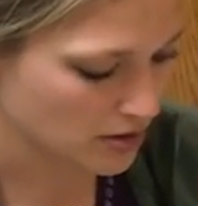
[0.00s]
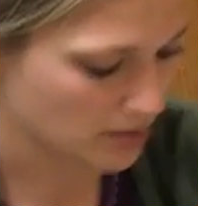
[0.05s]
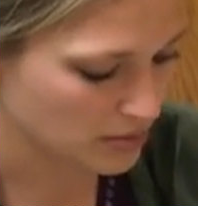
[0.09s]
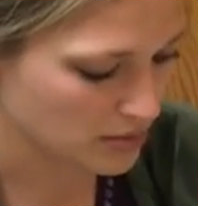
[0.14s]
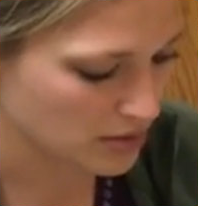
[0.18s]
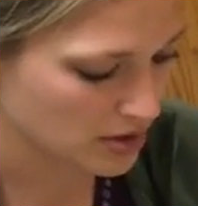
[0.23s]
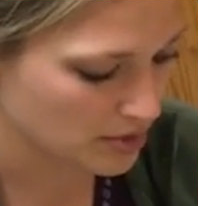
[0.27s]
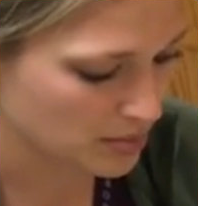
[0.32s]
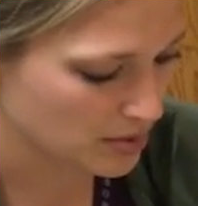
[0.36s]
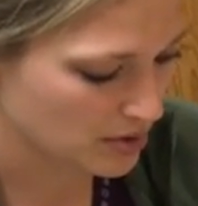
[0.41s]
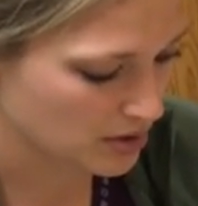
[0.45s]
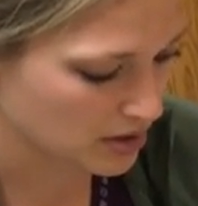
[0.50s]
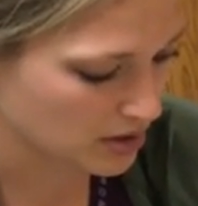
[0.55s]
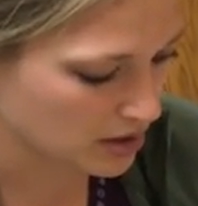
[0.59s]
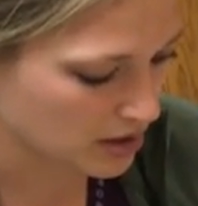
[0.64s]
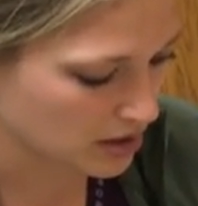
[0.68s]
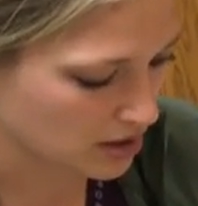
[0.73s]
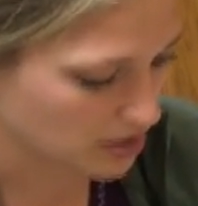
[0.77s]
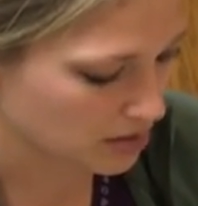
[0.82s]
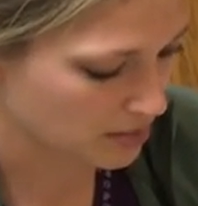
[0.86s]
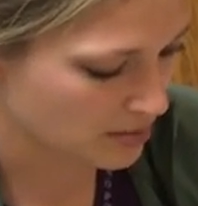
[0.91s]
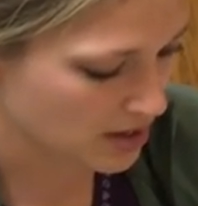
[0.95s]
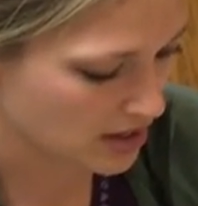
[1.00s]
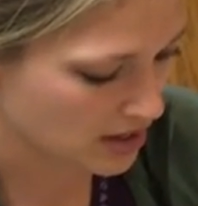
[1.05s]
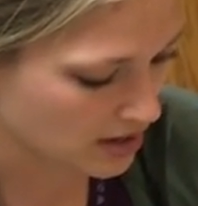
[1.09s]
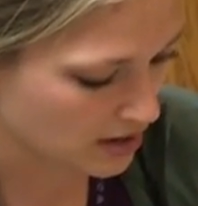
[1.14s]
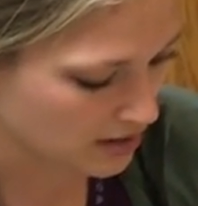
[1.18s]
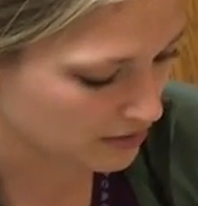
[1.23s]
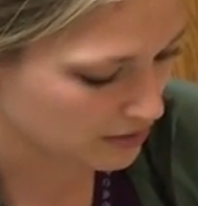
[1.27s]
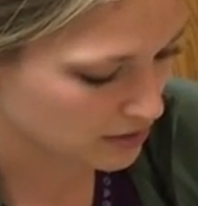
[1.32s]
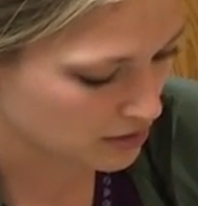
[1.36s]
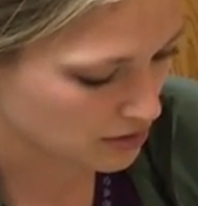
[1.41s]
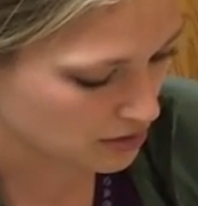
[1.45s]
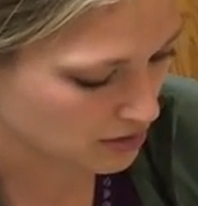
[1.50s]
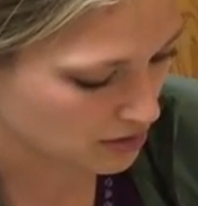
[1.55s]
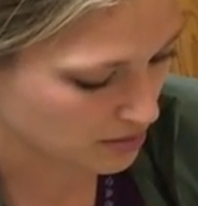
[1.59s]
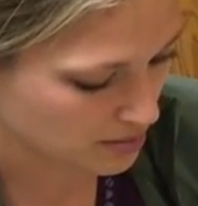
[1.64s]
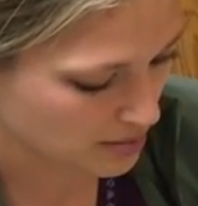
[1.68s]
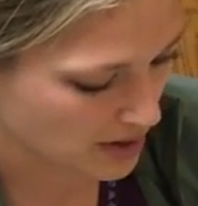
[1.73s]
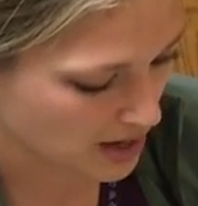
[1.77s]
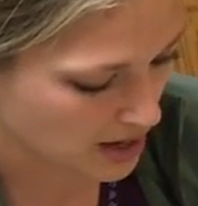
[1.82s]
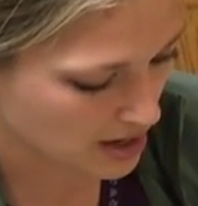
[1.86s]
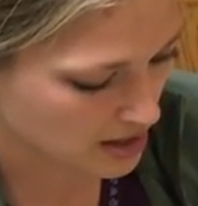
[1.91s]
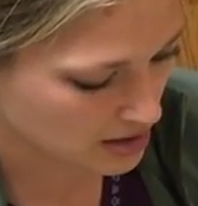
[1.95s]
I'm gonna put a little bit of
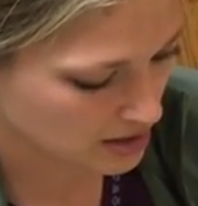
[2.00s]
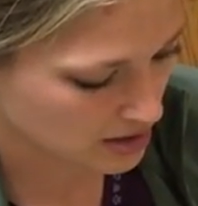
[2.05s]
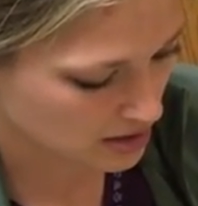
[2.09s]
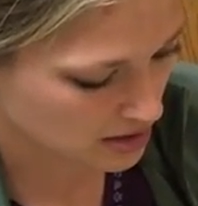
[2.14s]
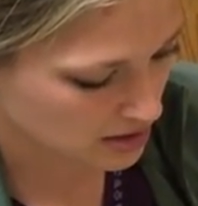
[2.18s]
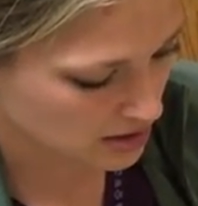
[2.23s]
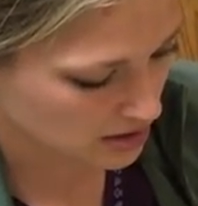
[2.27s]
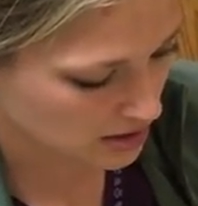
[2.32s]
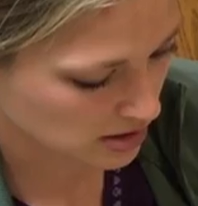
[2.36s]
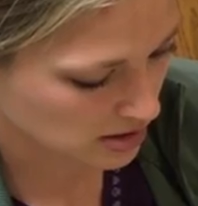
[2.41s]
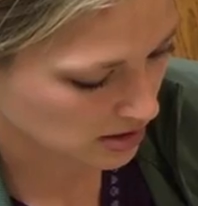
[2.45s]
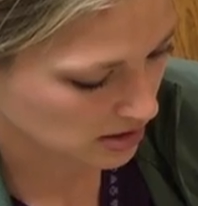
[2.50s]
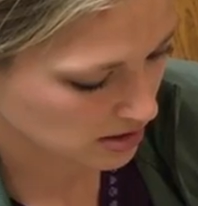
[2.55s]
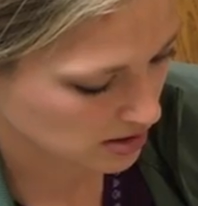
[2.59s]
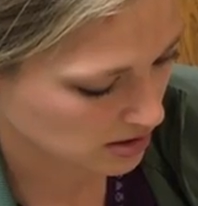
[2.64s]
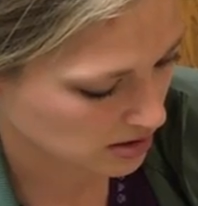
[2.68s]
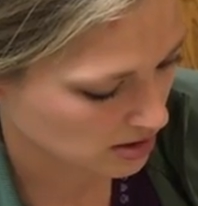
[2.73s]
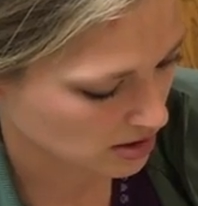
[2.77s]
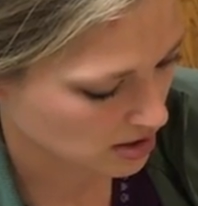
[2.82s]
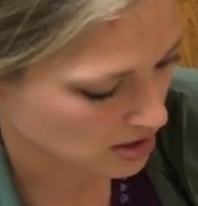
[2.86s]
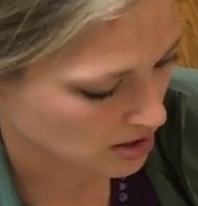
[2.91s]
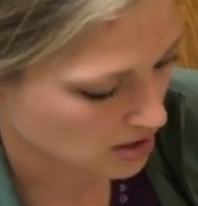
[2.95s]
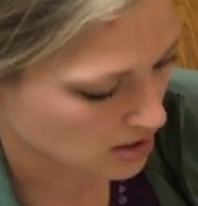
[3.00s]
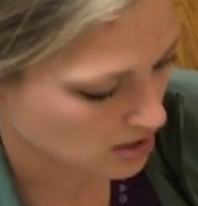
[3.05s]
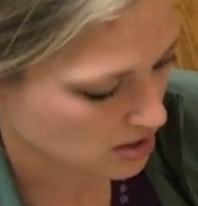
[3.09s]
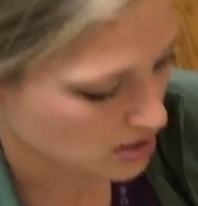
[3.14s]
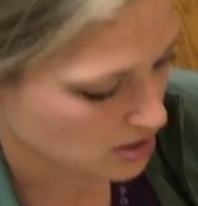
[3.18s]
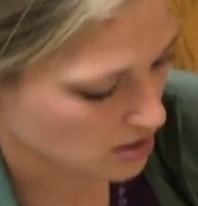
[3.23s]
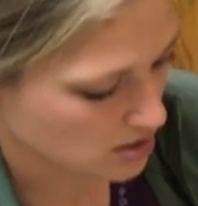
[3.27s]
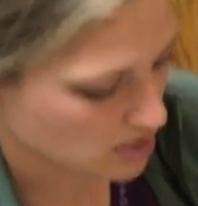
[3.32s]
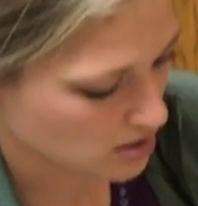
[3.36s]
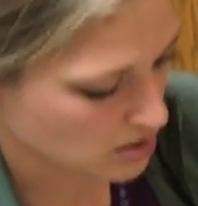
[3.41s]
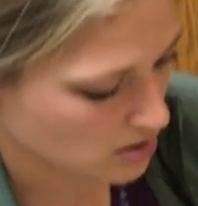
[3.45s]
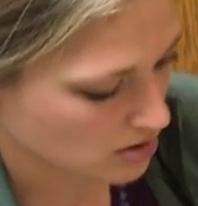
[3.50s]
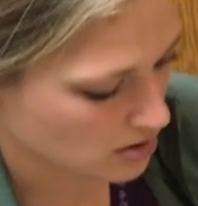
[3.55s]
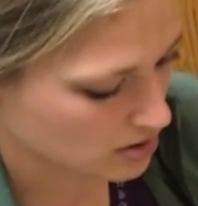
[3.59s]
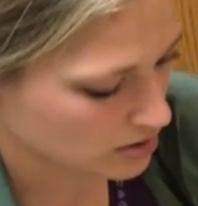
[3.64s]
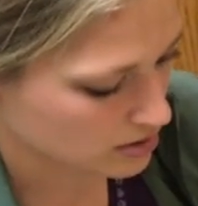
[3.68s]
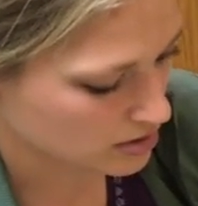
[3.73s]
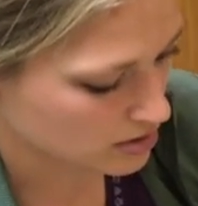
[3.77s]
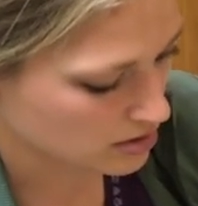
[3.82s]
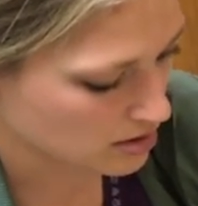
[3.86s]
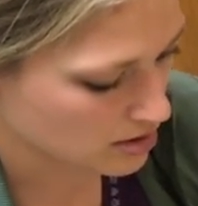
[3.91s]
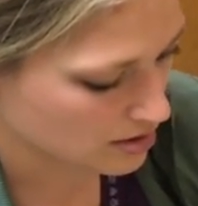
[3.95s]
toothpaste onto